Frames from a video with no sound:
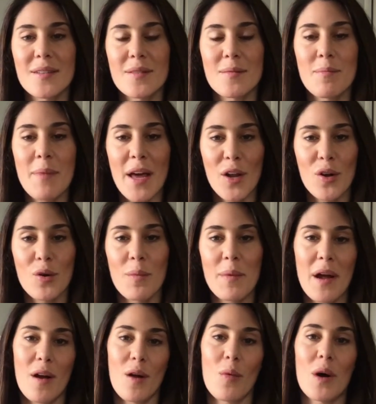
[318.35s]
medical
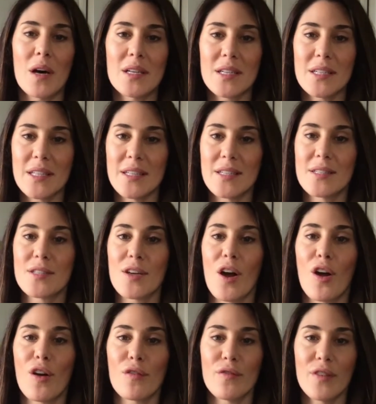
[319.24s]
marijuana needs
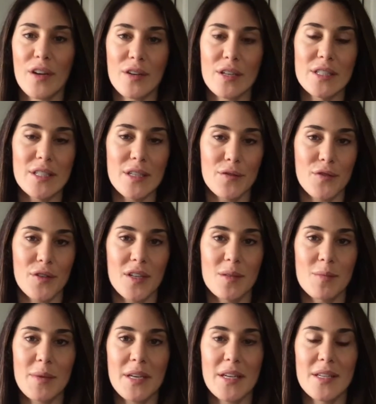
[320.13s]
are very
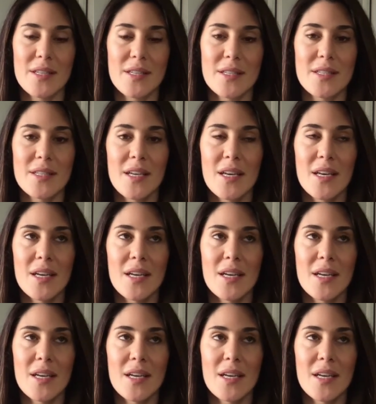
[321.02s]
different because